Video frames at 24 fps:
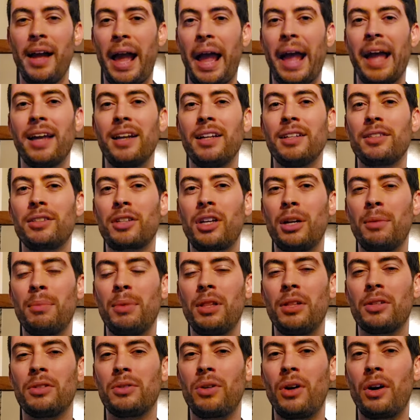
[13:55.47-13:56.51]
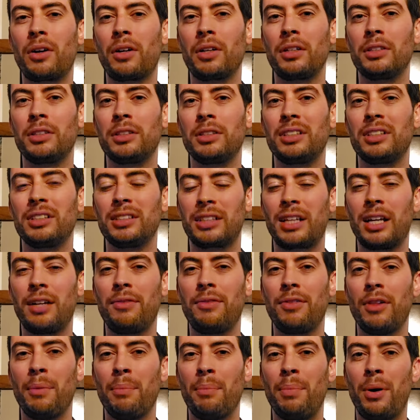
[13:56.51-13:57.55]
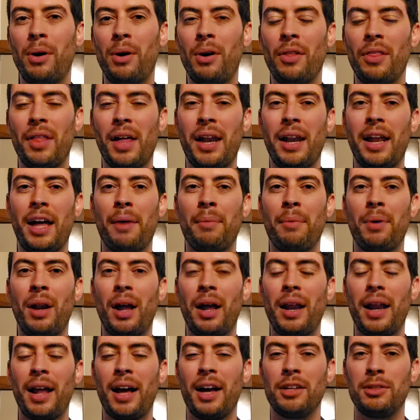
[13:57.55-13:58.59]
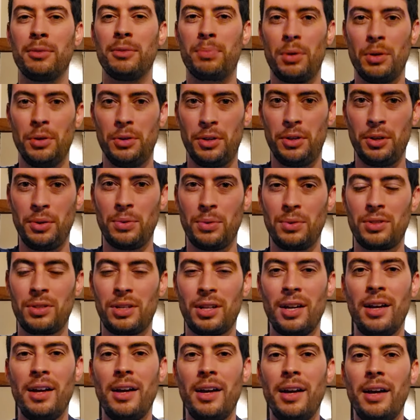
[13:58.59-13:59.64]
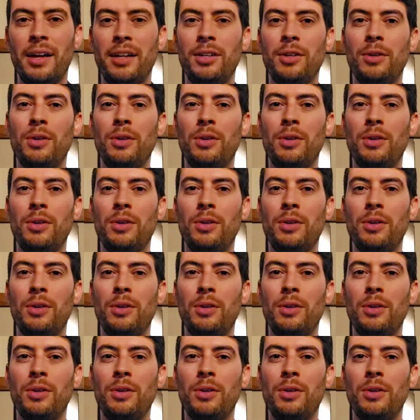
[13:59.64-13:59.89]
and it's going to be the strongest skid flip ball that Ebonite has produced. You